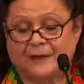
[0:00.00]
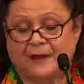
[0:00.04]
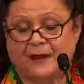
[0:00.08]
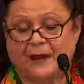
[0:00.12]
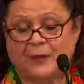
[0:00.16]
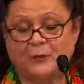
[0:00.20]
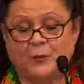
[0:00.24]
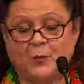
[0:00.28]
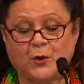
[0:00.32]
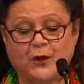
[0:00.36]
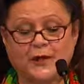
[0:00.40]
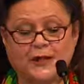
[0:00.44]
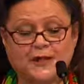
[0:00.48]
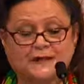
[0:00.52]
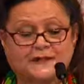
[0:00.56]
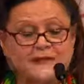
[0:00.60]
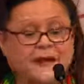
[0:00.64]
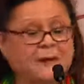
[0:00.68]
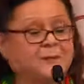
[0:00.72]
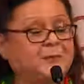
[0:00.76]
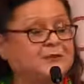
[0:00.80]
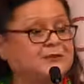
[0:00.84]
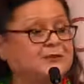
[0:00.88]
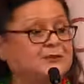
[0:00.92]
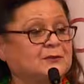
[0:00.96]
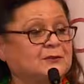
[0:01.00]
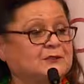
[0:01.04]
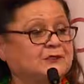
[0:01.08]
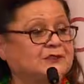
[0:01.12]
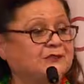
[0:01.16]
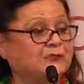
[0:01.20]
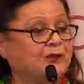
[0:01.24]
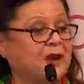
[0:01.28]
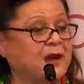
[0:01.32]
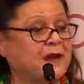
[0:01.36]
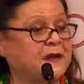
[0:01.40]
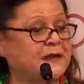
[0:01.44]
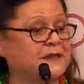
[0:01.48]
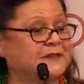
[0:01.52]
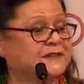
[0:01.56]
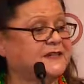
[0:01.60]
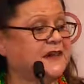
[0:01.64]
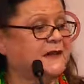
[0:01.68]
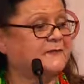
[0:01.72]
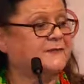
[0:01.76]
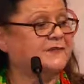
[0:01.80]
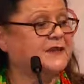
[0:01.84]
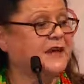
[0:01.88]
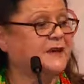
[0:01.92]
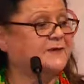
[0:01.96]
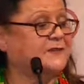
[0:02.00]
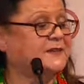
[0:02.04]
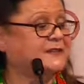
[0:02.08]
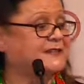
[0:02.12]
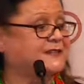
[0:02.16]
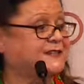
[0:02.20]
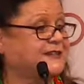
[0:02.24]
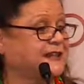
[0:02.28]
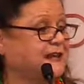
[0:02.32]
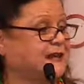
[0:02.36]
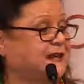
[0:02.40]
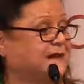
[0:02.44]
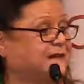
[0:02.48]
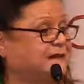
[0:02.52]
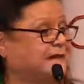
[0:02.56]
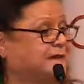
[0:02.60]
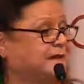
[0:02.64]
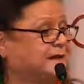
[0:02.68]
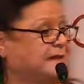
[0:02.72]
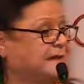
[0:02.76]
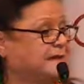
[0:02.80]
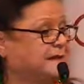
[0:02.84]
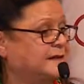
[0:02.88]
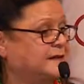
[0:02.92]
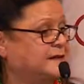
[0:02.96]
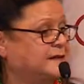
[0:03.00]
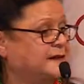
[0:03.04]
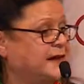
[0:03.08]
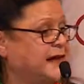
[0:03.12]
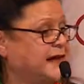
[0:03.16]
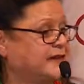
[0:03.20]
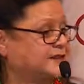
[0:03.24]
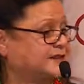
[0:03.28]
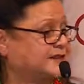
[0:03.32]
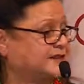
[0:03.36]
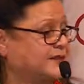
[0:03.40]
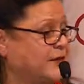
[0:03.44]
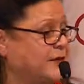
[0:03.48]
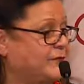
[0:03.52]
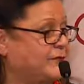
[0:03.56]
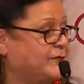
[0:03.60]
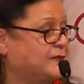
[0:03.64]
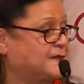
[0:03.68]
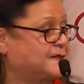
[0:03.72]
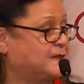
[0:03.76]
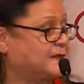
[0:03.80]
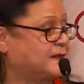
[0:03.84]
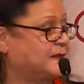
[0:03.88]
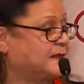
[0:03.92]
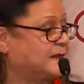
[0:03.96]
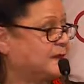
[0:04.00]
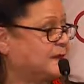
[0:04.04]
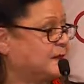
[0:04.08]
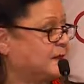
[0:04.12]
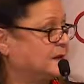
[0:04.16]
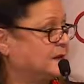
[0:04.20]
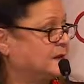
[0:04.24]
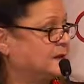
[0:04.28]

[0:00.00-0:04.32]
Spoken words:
And we as Aboriginal Australians have never ceded our sovereignty.